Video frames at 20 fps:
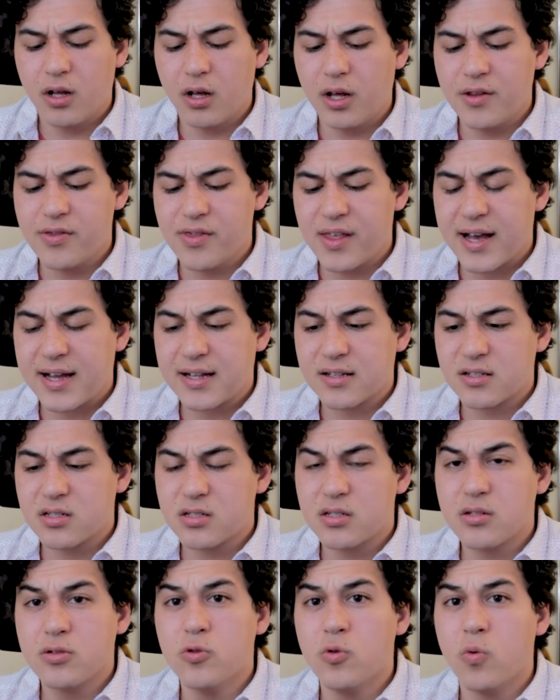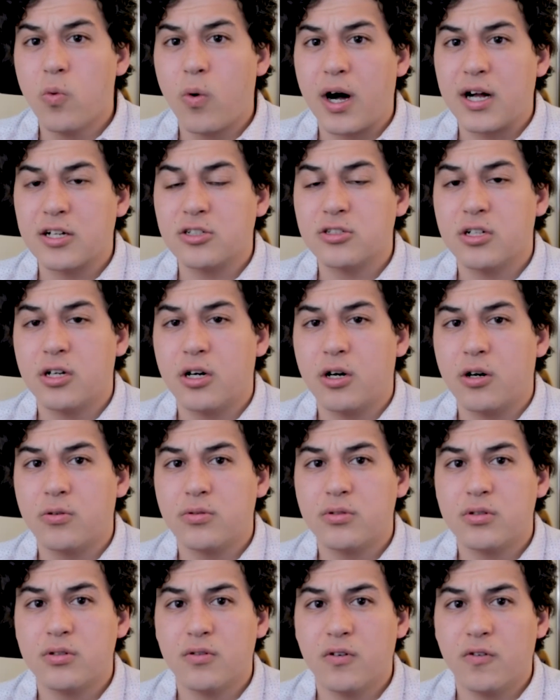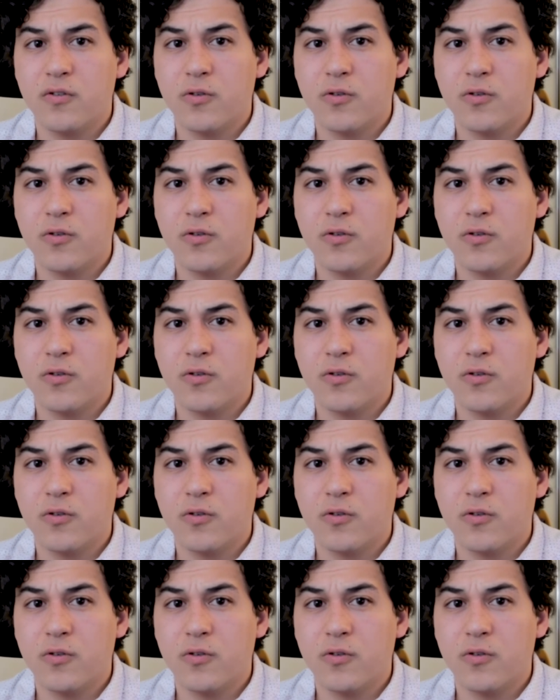and that's to watch out